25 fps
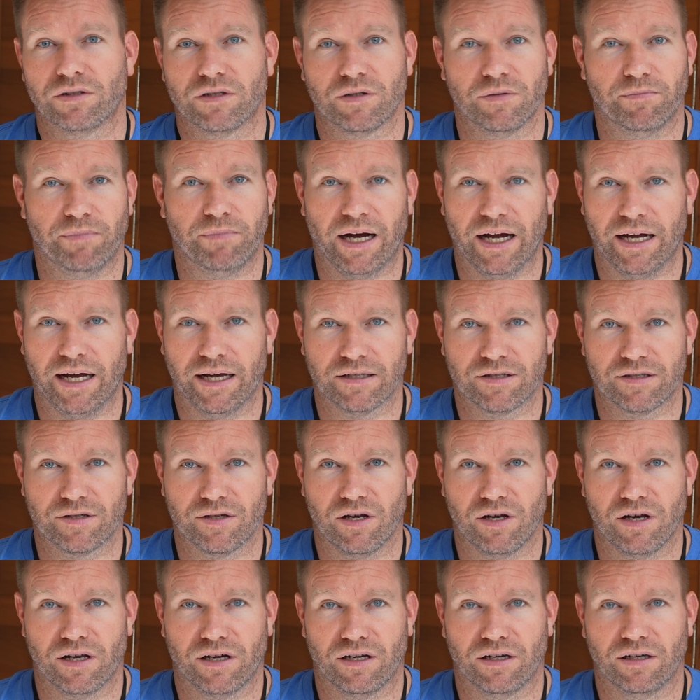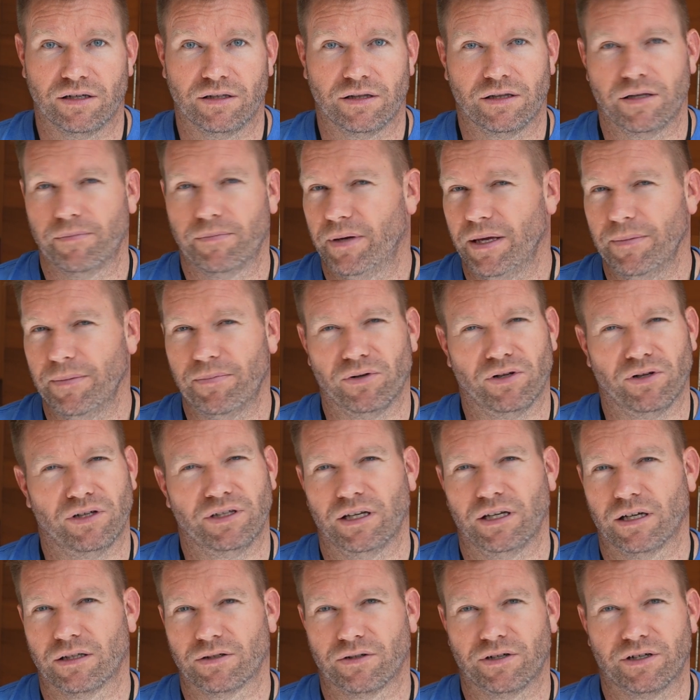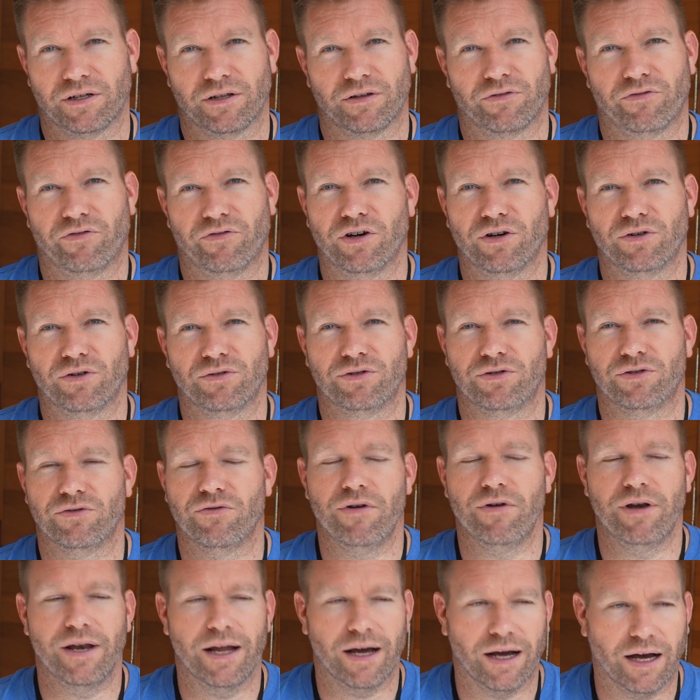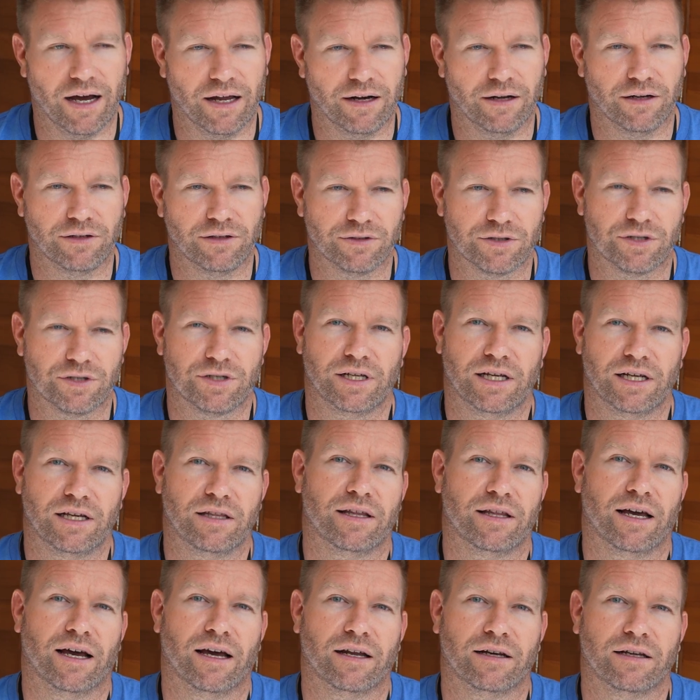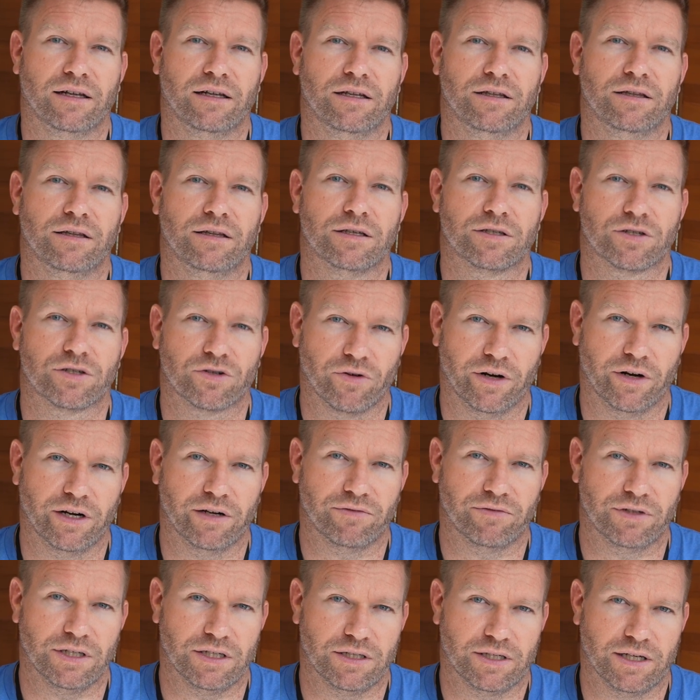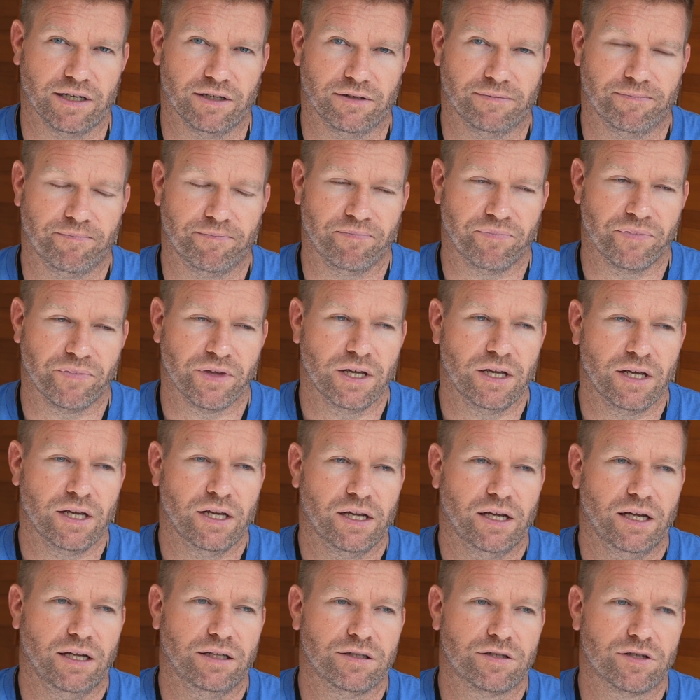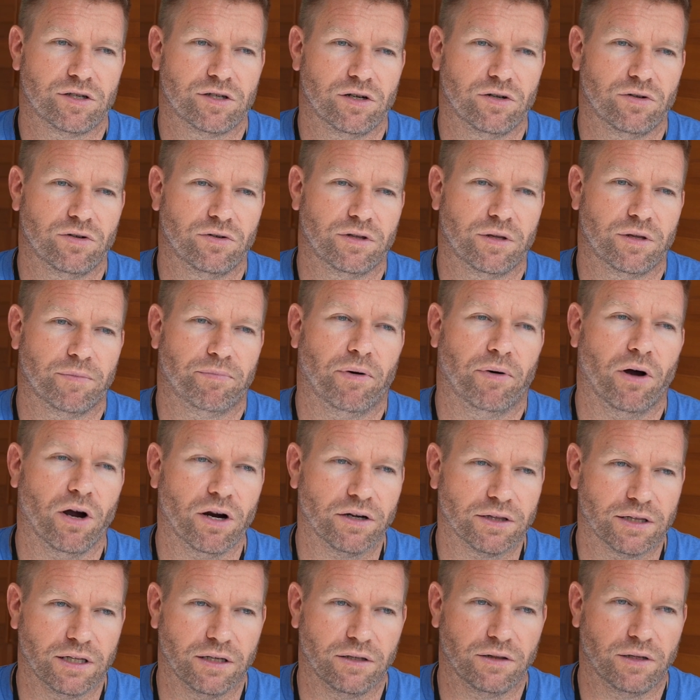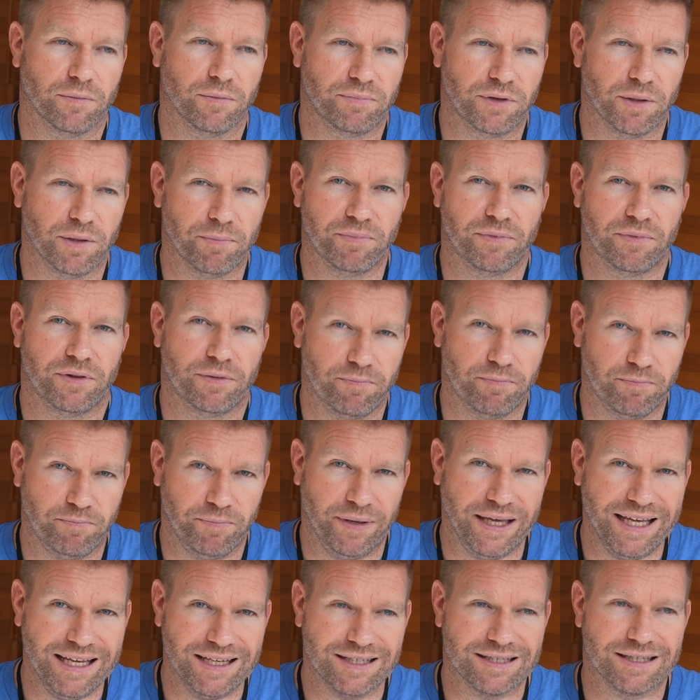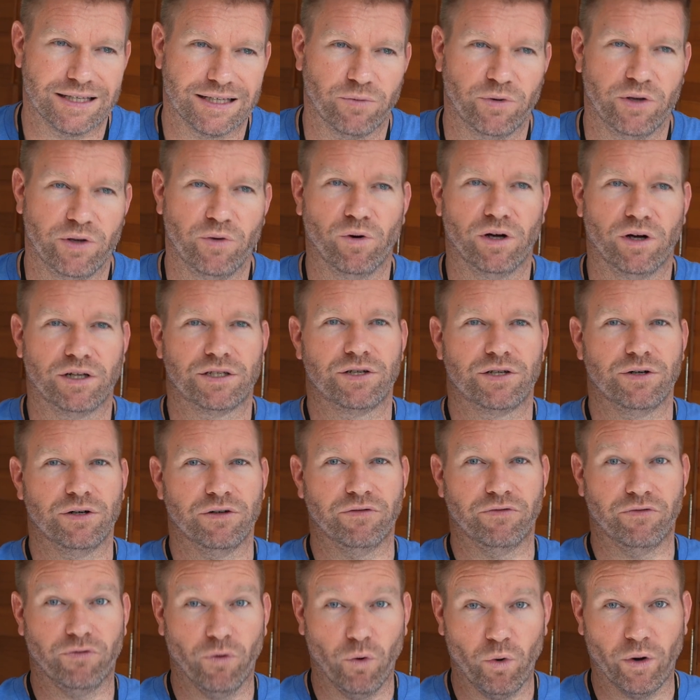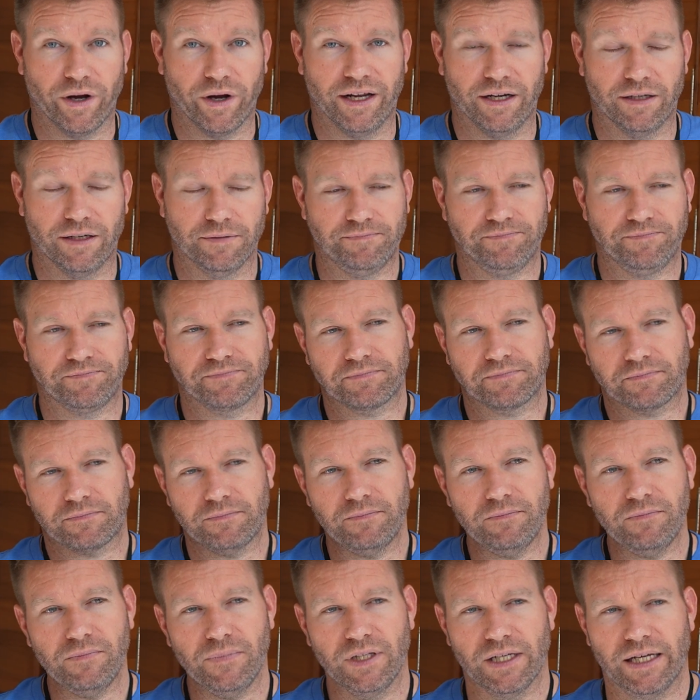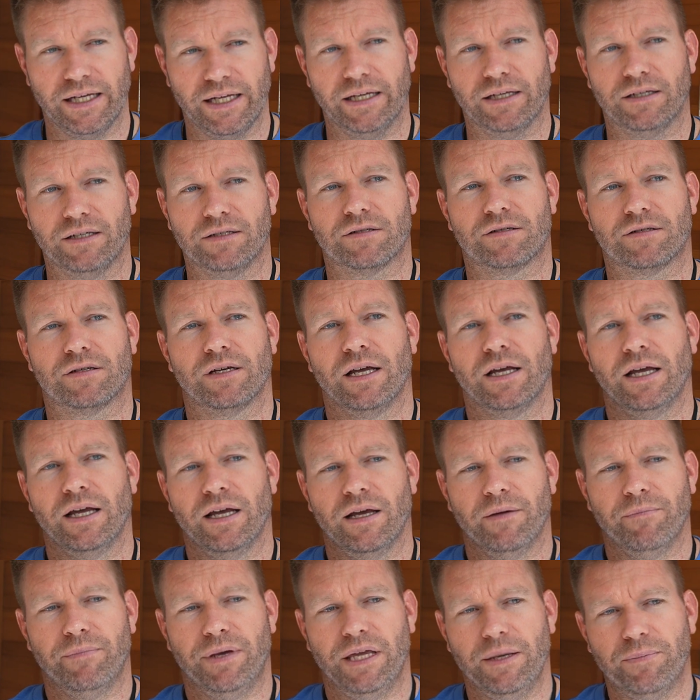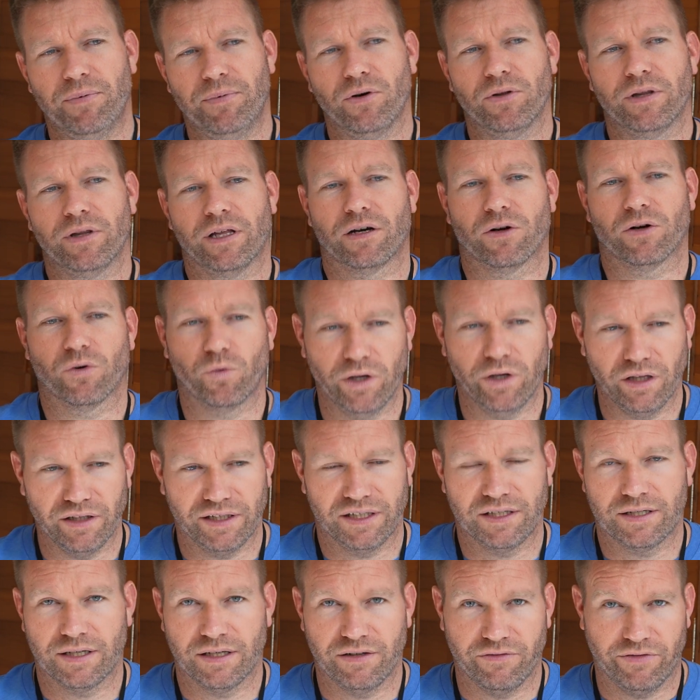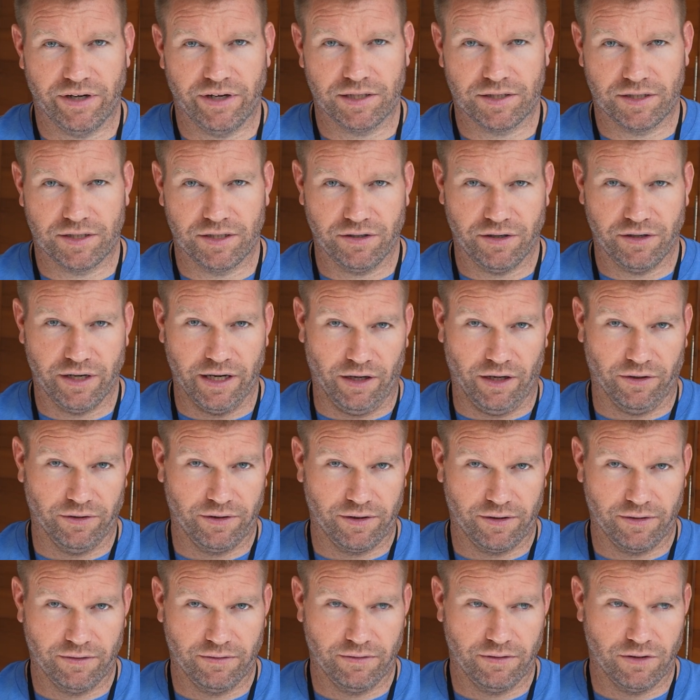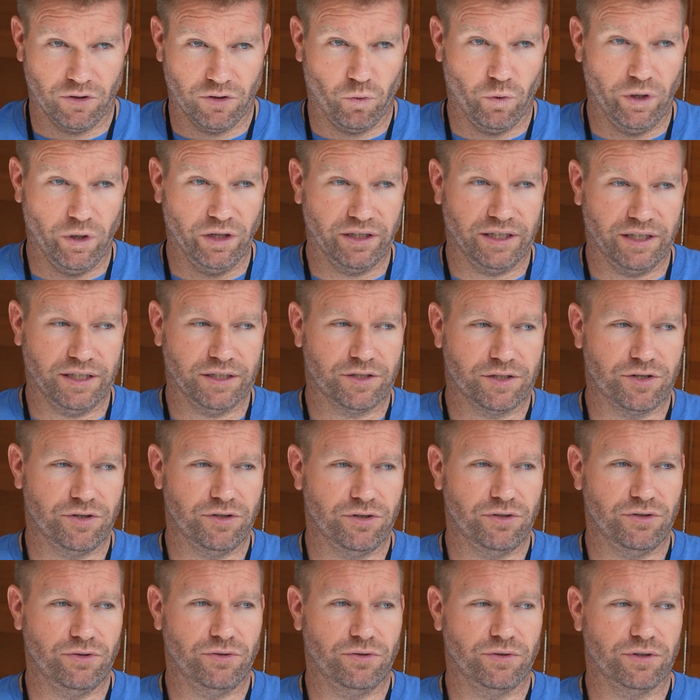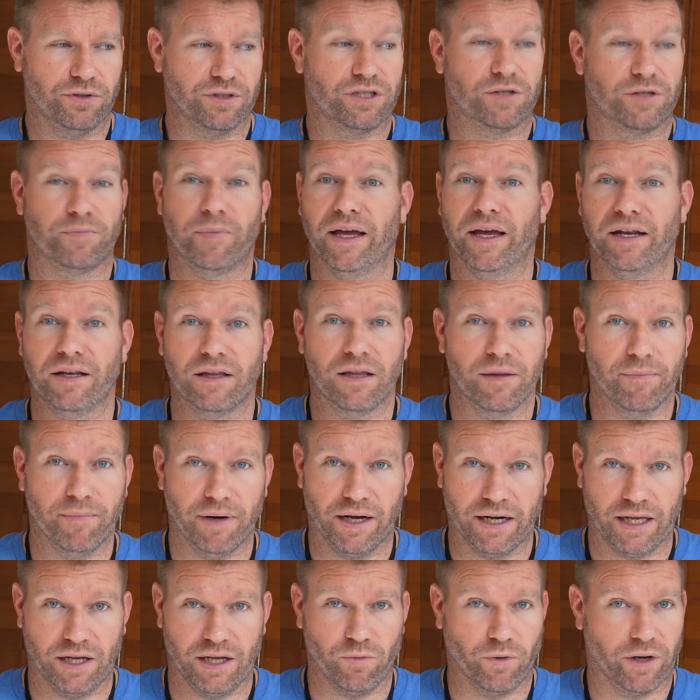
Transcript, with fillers: to buy a sauna, the people on the other end of the phone do not understand that in this great of detail. And so the part that the, the piece that we want to avoid is people that are willing to invest in their health, they're willing to spend the money,